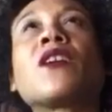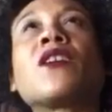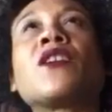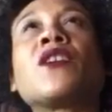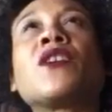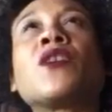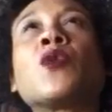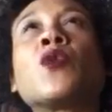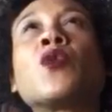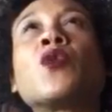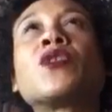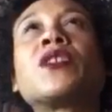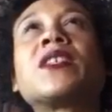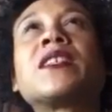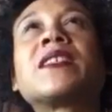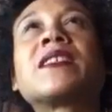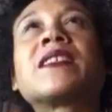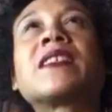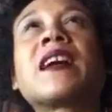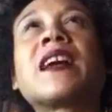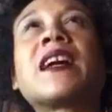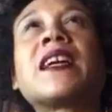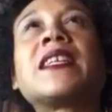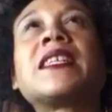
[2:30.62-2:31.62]
you're
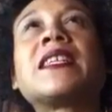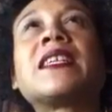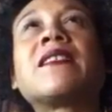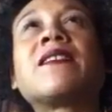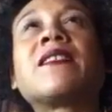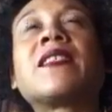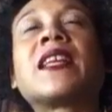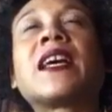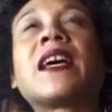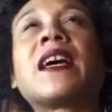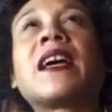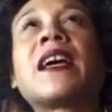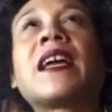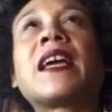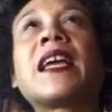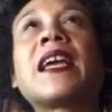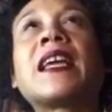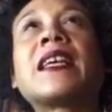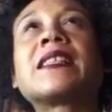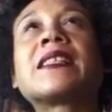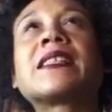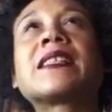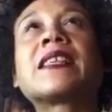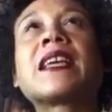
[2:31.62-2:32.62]
deciding that
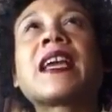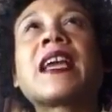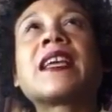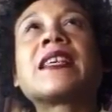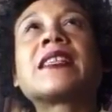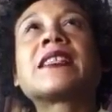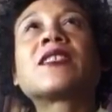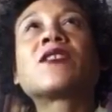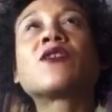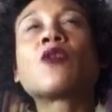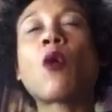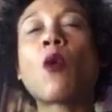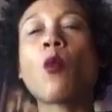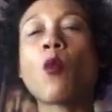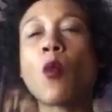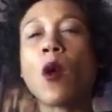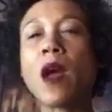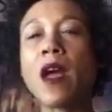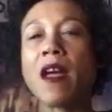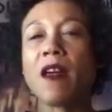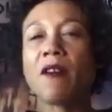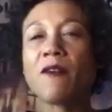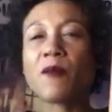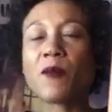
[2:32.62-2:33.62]
it's not
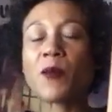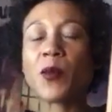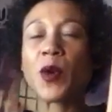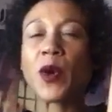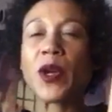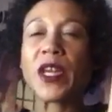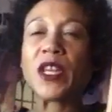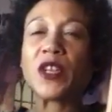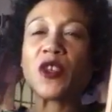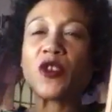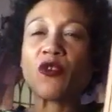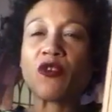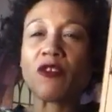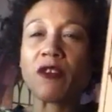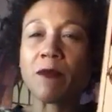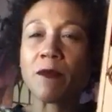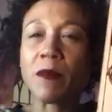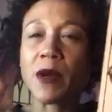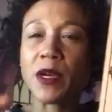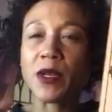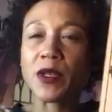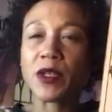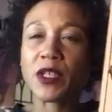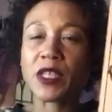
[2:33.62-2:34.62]
worth putting your
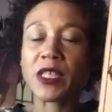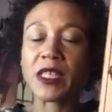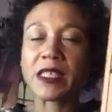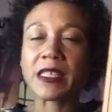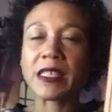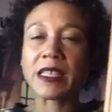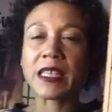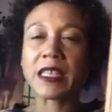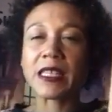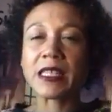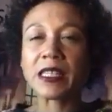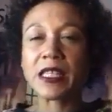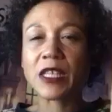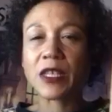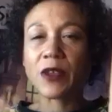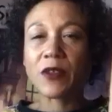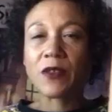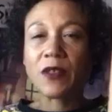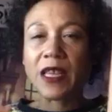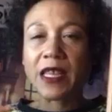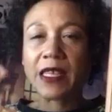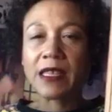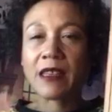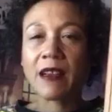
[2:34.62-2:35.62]
emotions
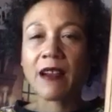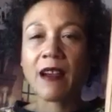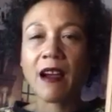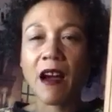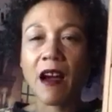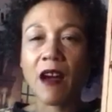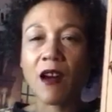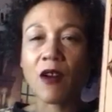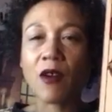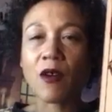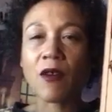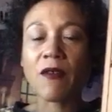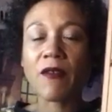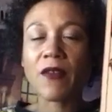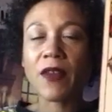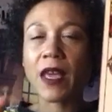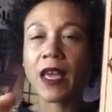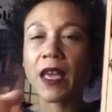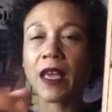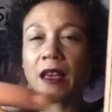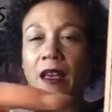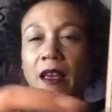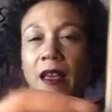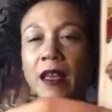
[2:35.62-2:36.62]
into. There's a cut off
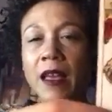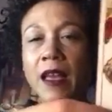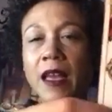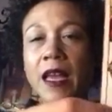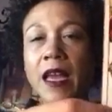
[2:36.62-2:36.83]
here,